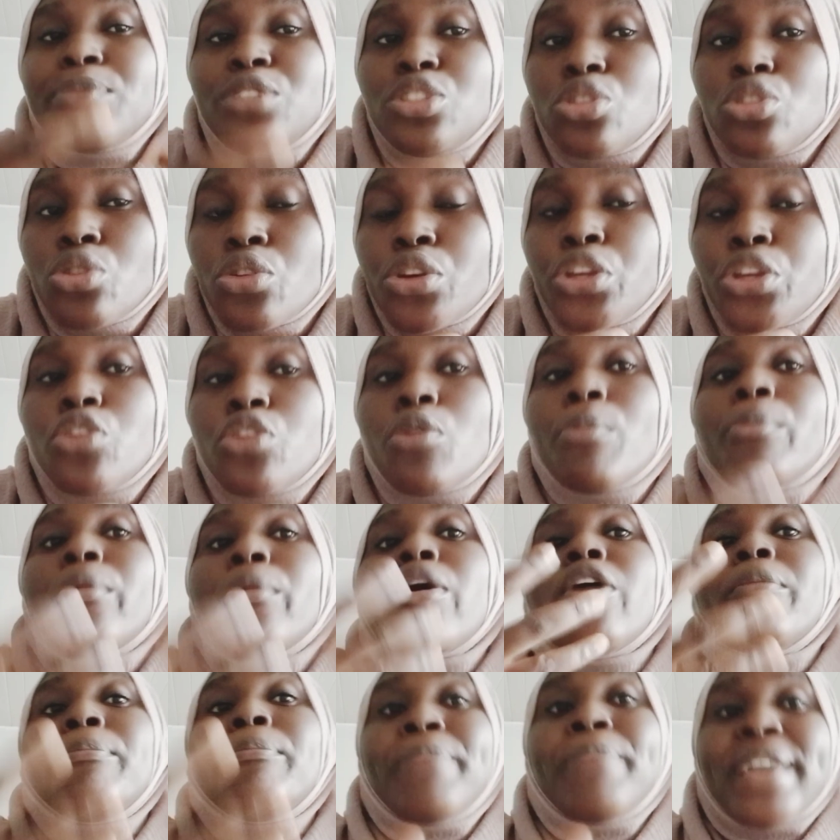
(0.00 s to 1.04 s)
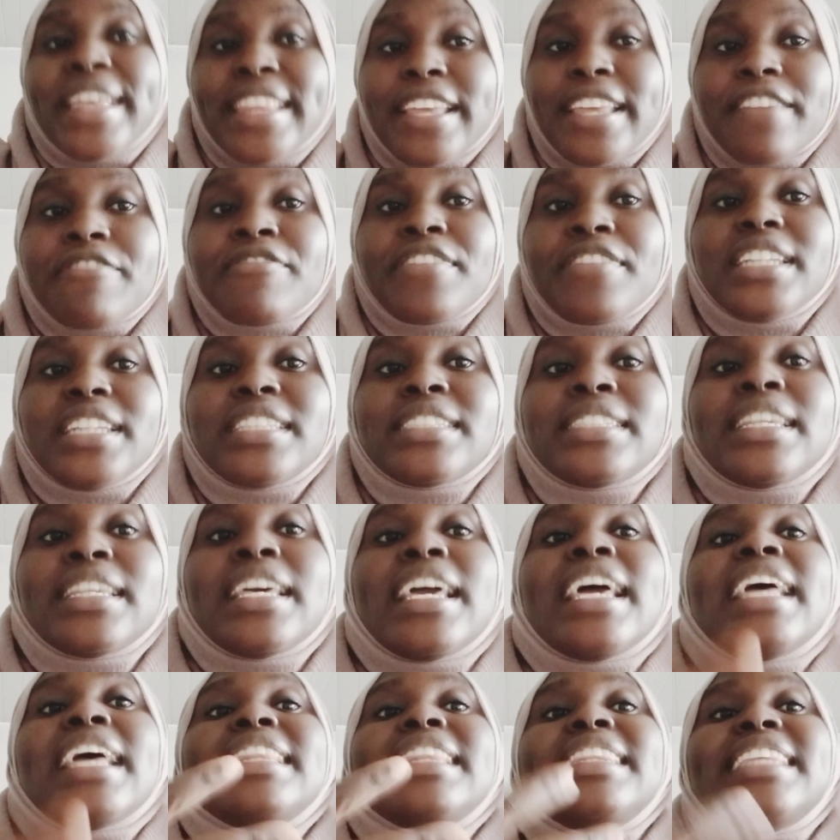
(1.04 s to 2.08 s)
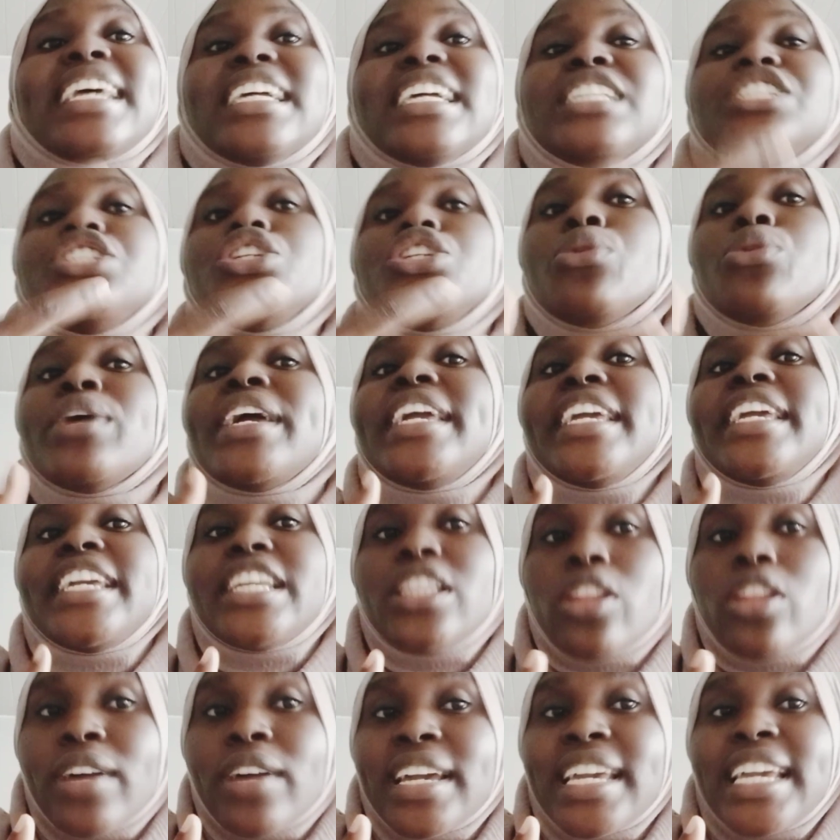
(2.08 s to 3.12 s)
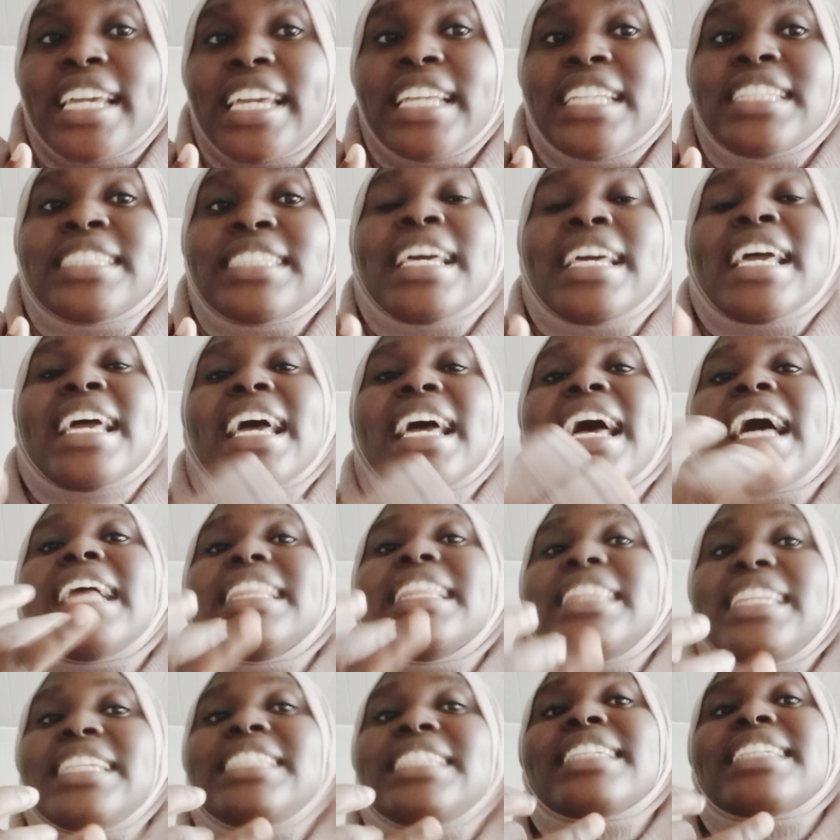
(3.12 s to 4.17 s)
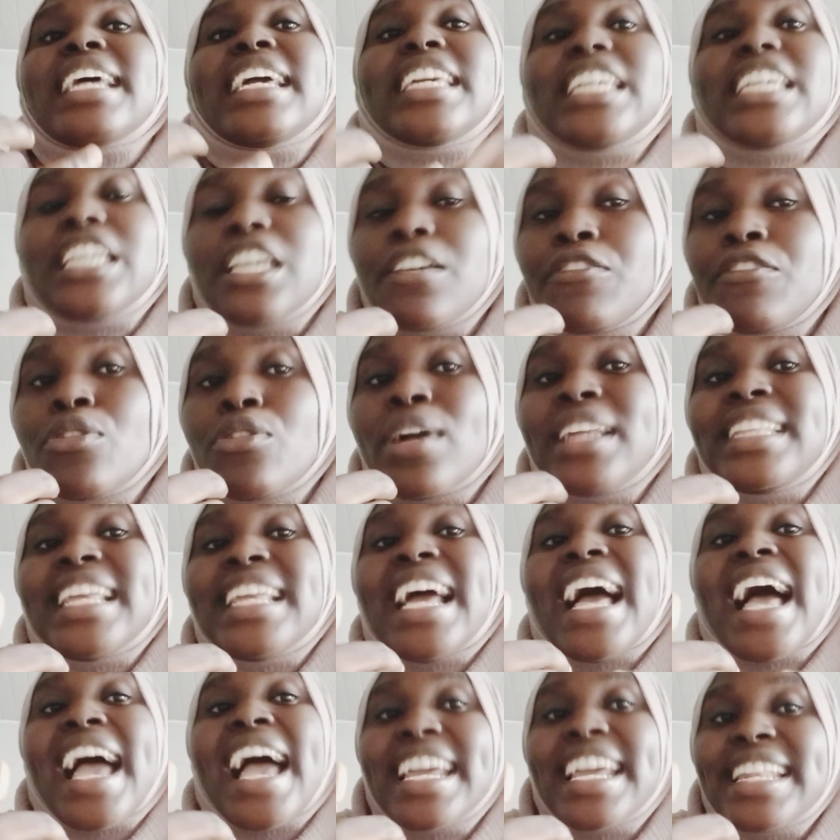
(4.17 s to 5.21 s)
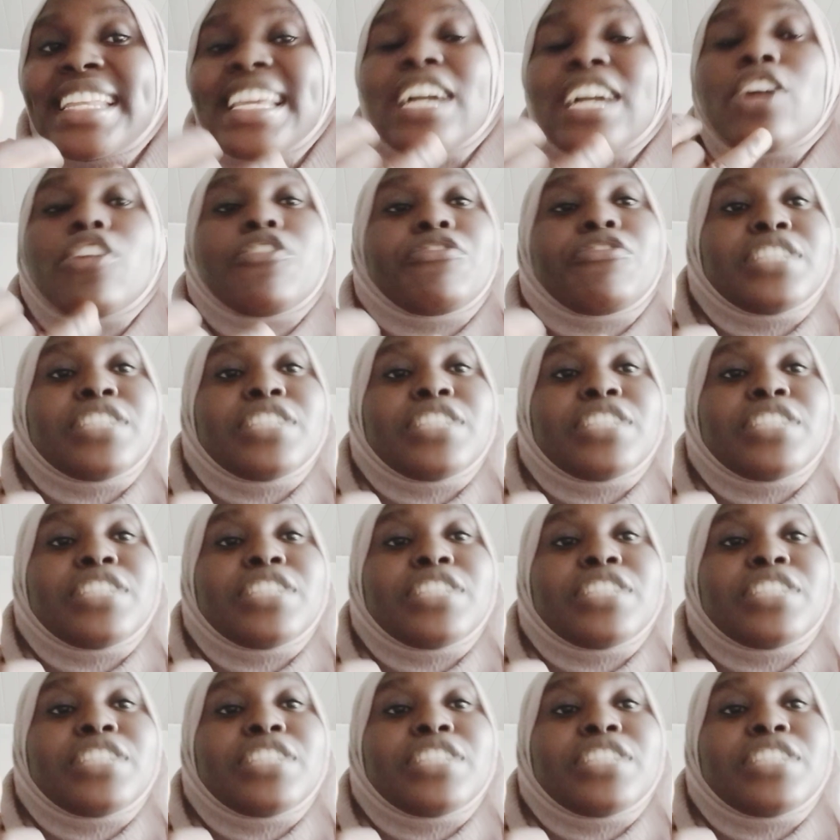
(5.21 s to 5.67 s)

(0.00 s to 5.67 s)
do you more benefits than you ignoring it. And this can give you the idea of